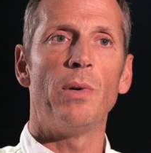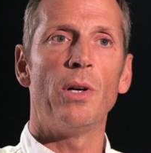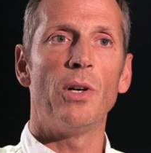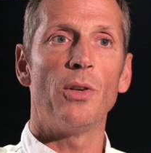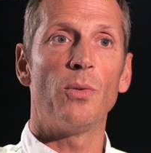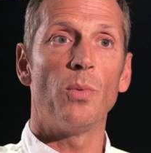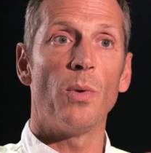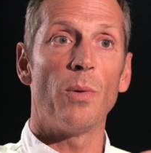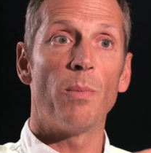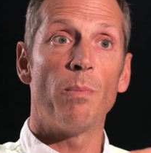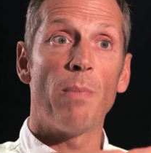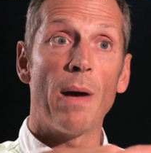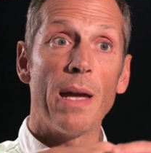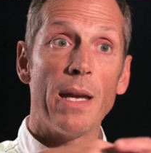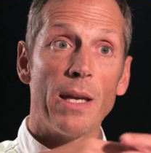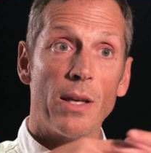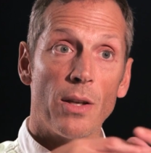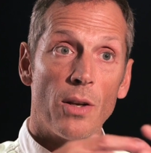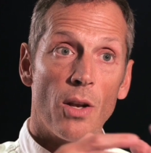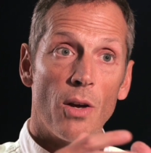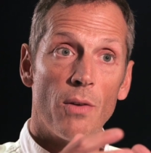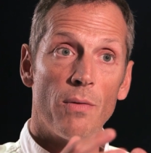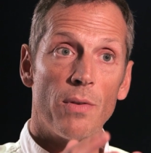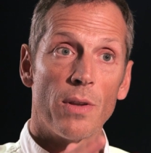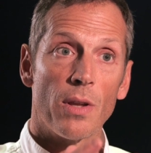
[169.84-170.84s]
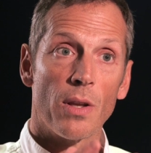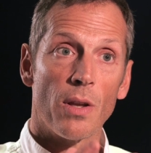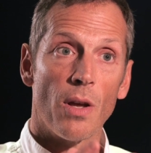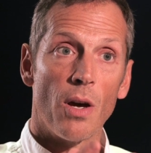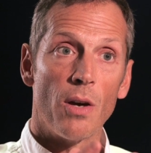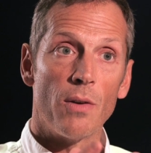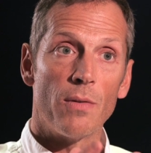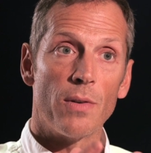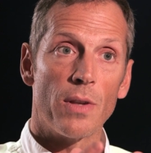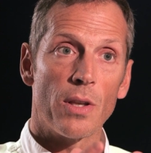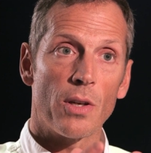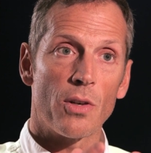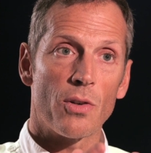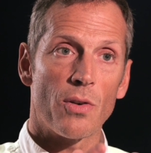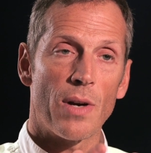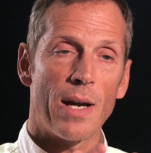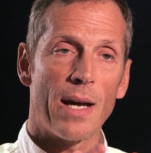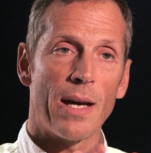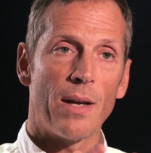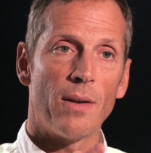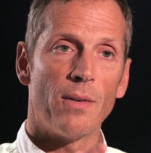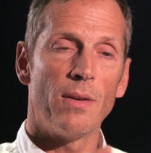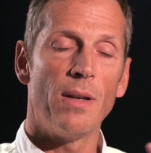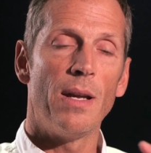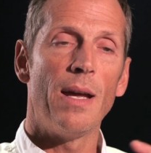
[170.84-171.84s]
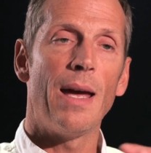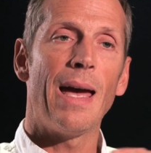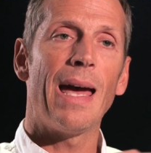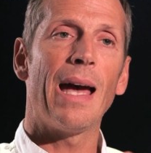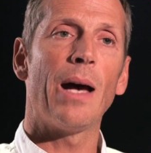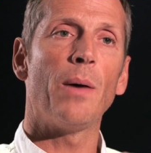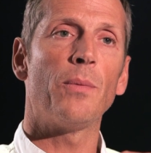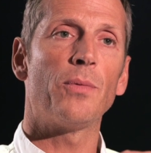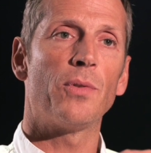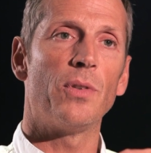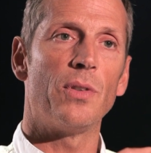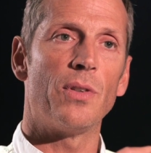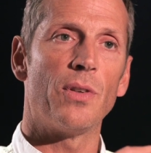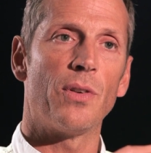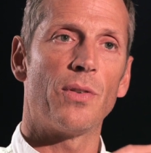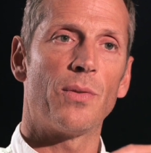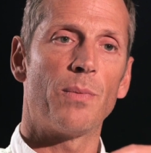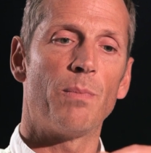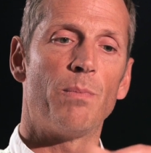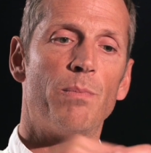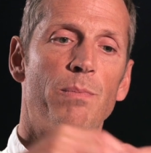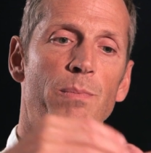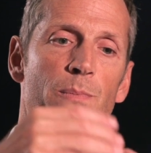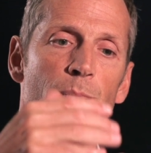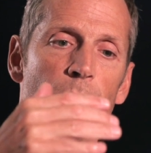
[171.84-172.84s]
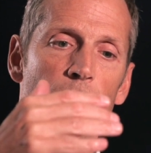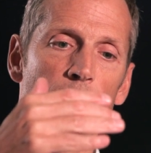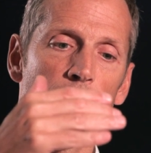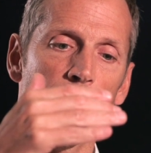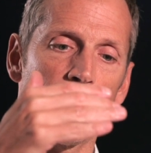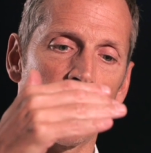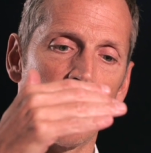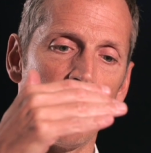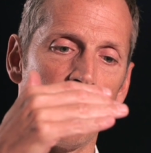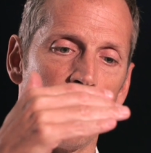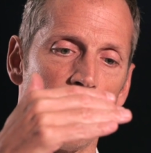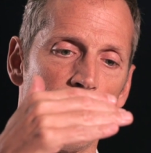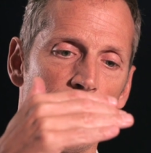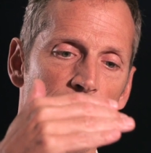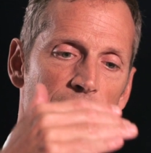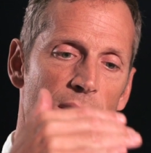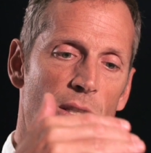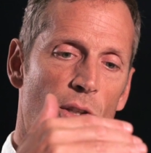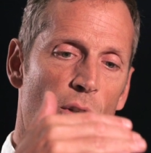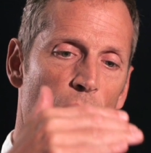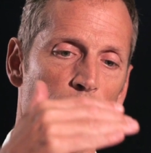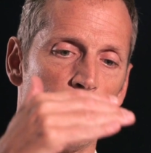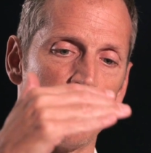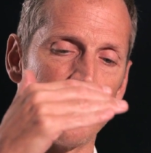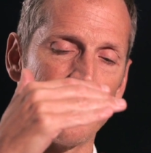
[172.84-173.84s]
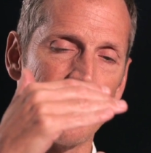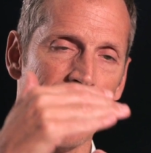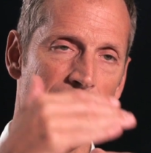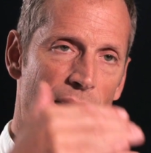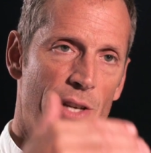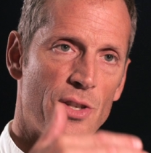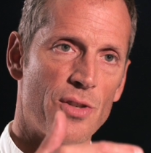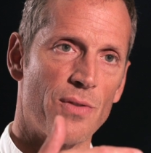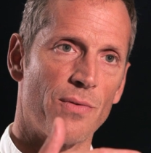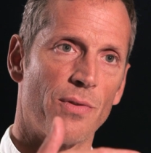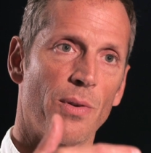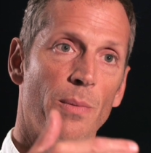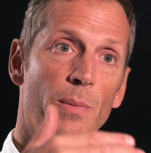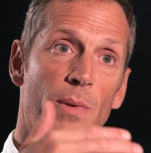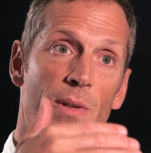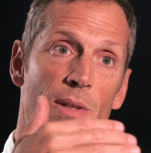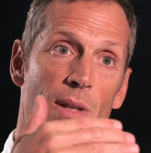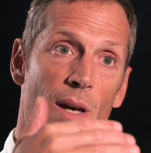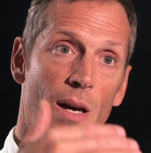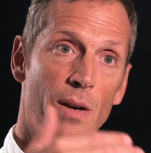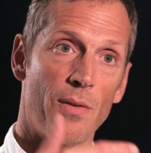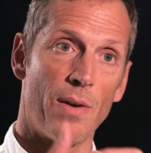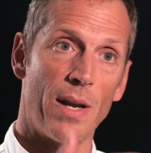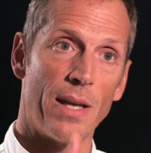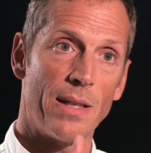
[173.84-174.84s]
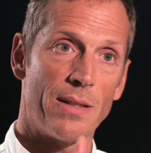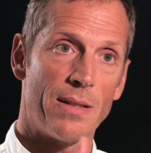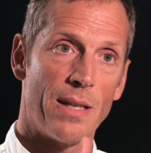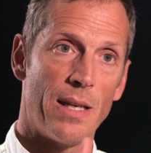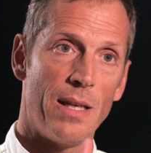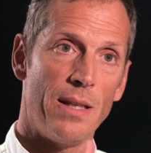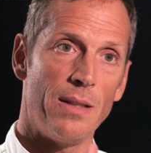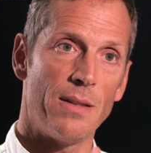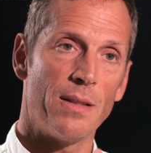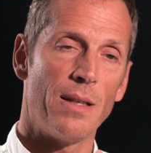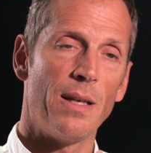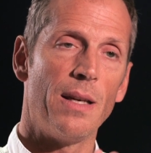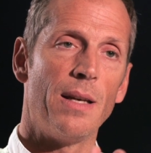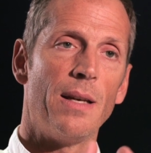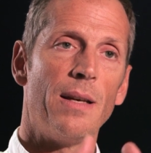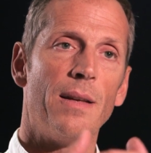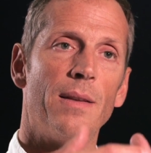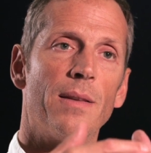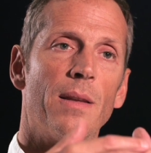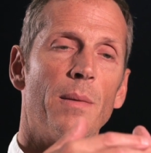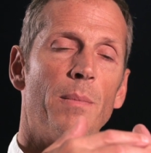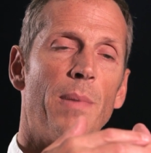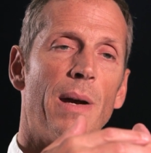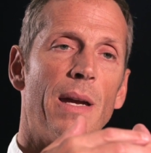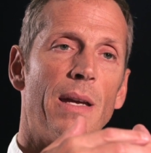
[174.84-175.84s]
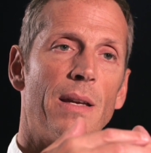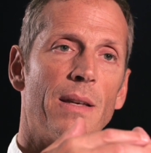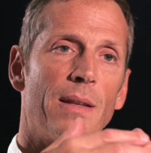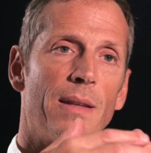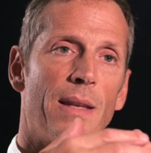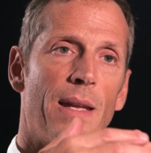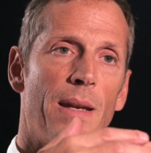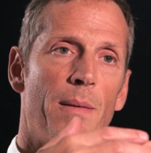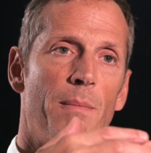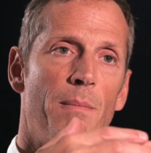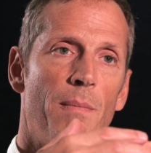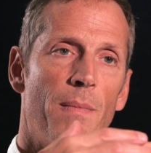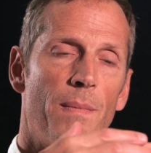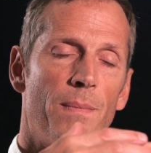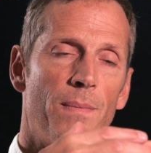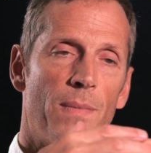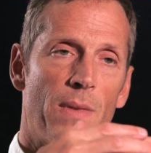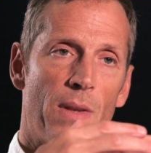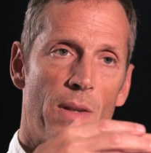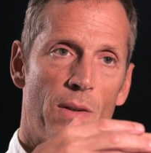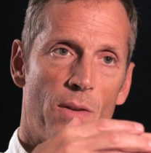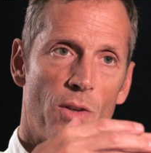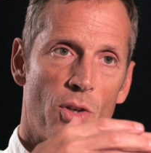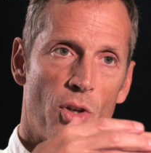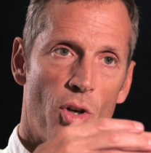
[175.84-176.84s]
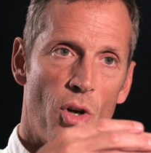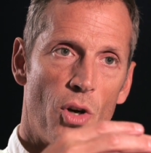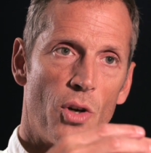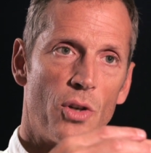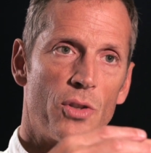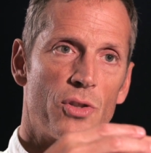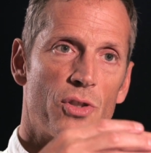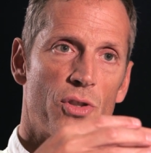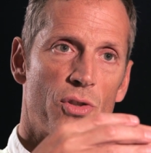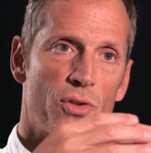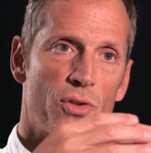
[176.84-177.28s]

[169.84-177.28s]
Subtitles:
birds with bacon over the crown helps to just give a physical protection from the direct heat. The bacon then cooks,